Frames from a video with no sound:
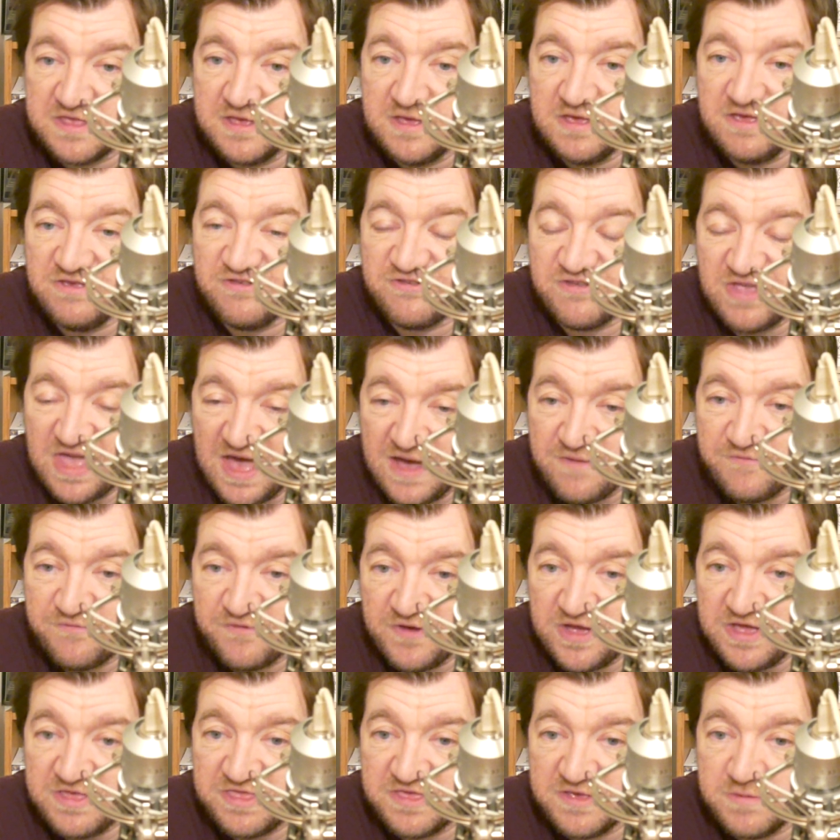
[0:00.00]
He's kept
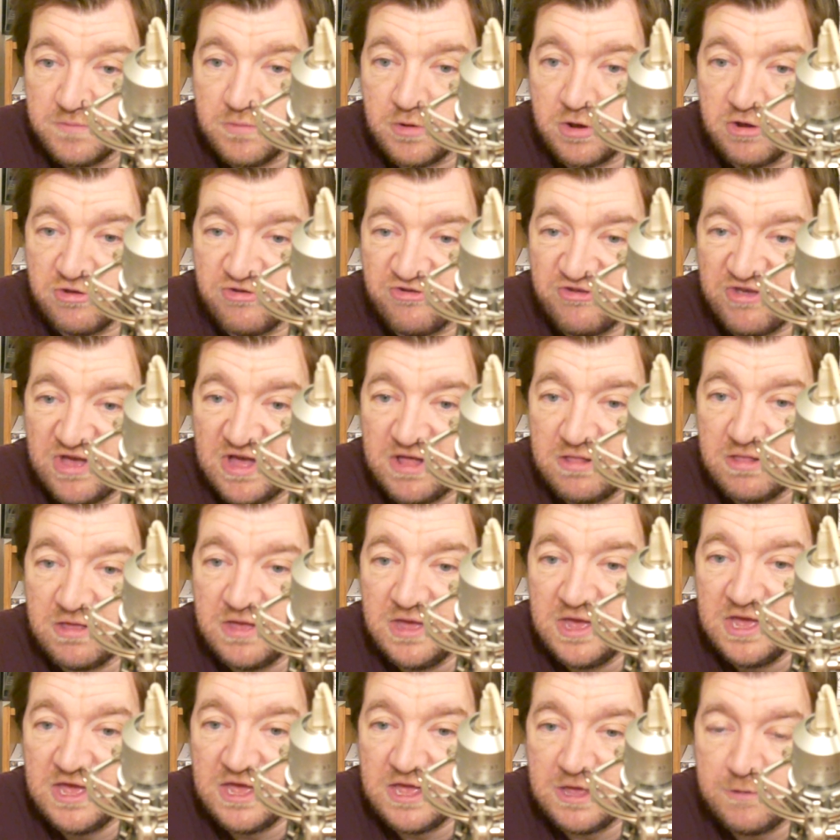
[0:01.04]
faith in Martial.
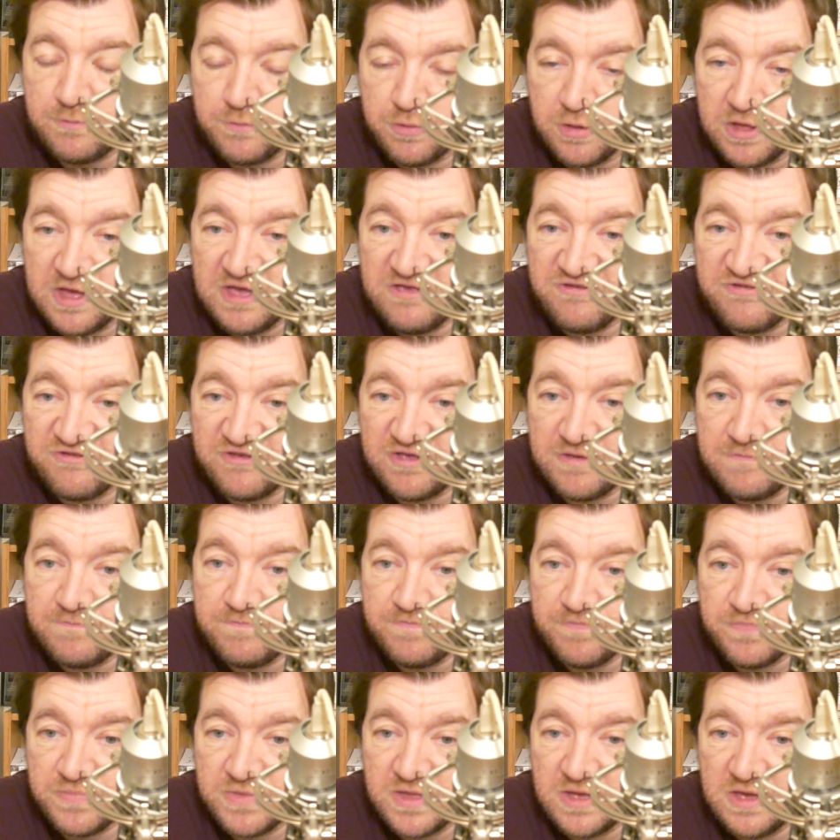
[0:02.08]
He plays him,
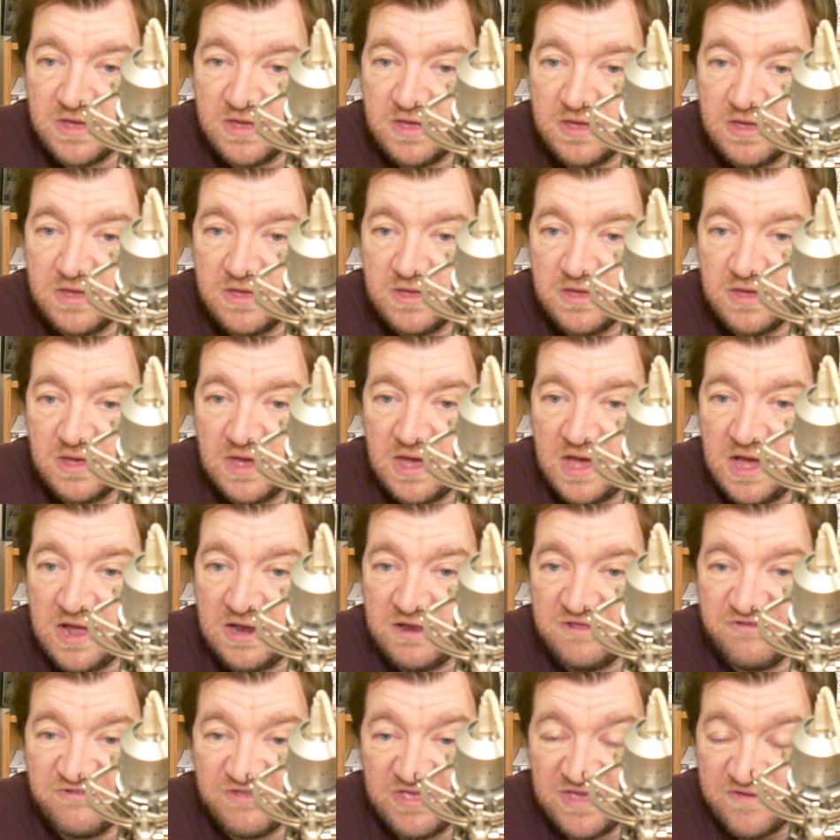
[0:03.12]
and
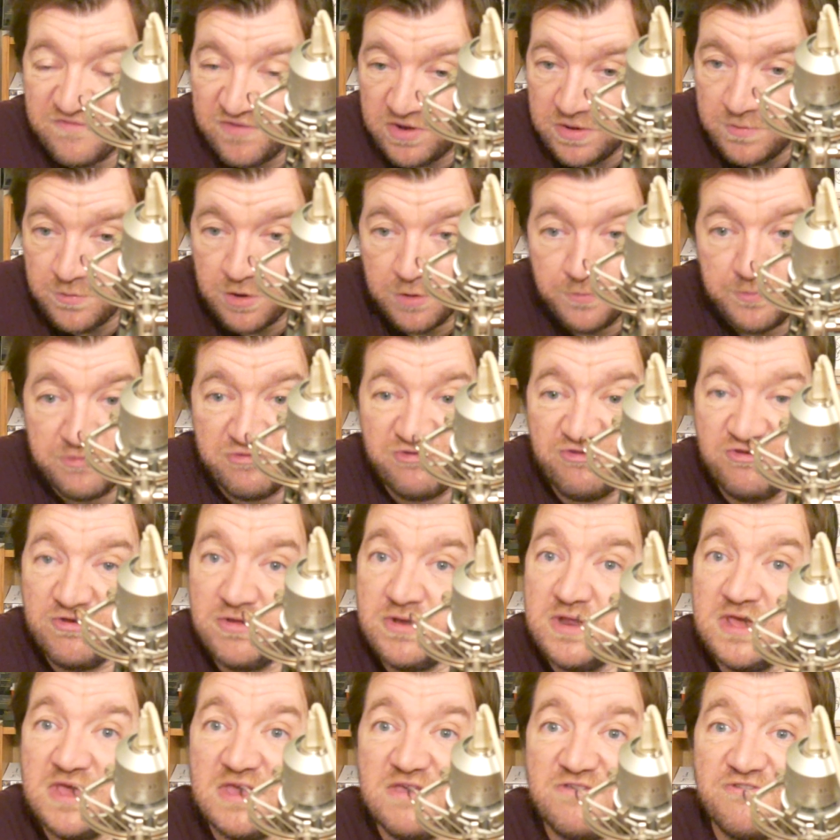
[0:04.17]
he's giving him
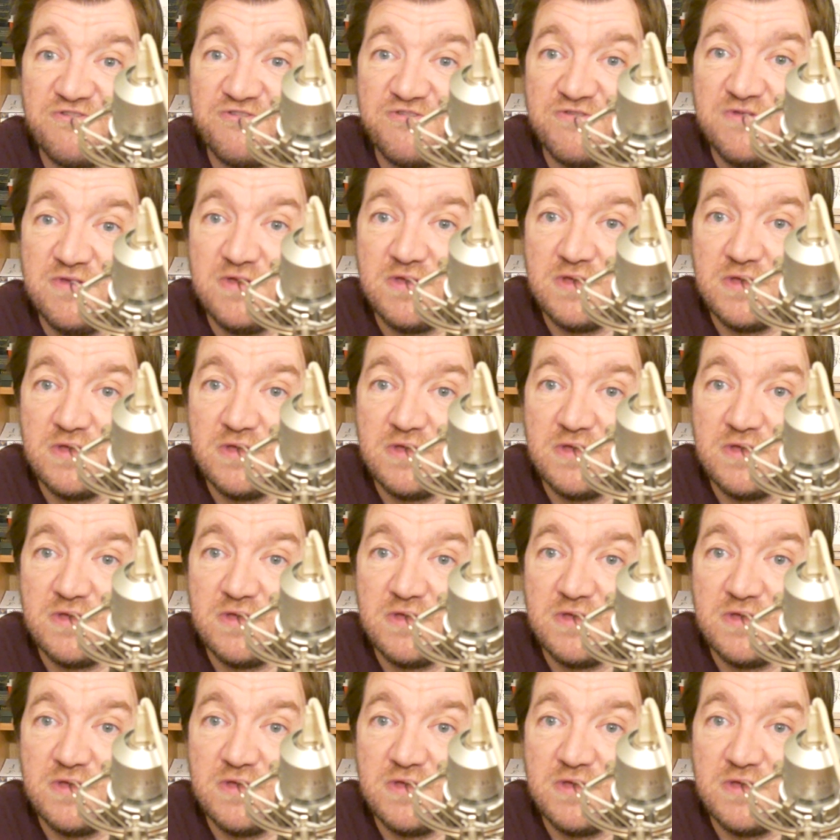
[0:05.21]
opportunities.